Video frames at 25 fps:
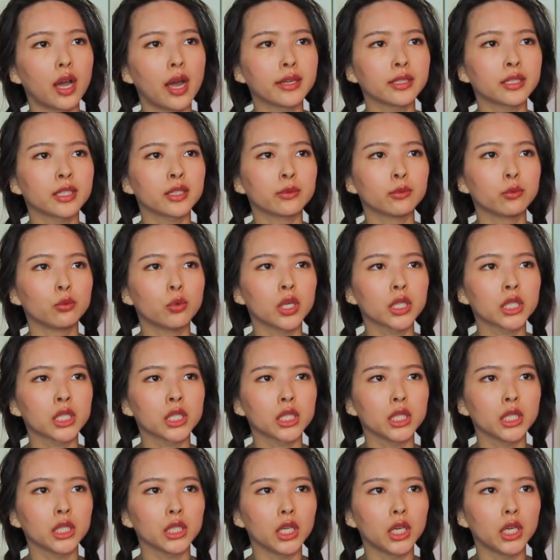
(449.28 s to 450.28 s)
I sweat
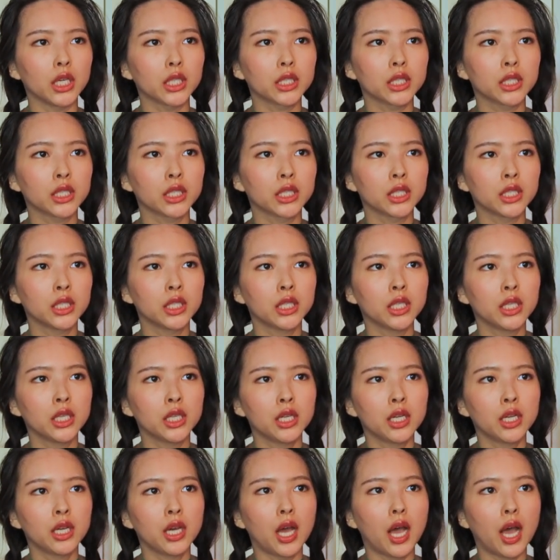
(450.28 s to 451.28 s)
a lot.
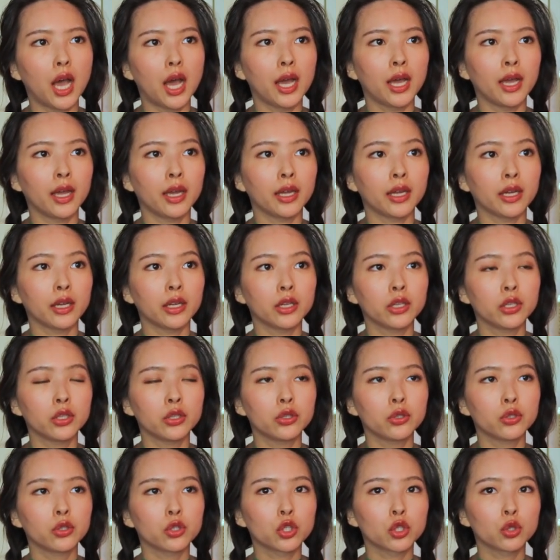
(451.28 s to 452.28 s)
I
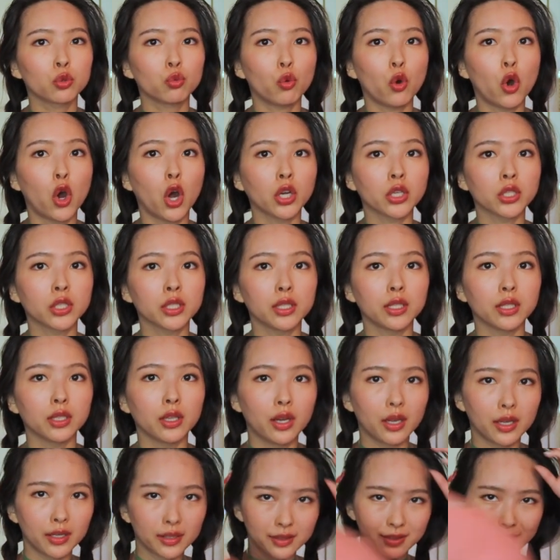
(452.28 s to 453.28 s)
squat a
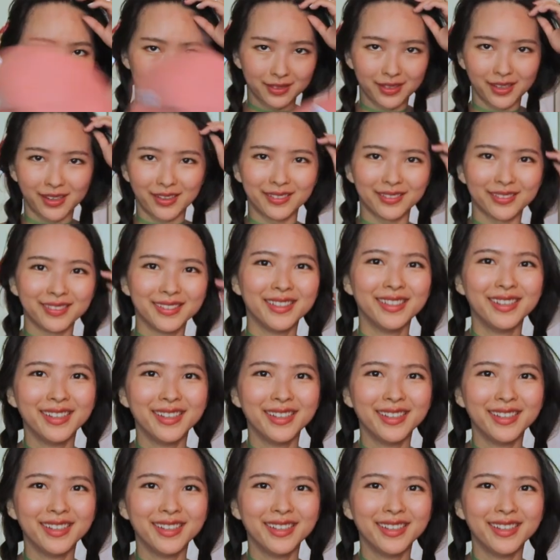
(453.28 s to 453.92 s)
lot. No.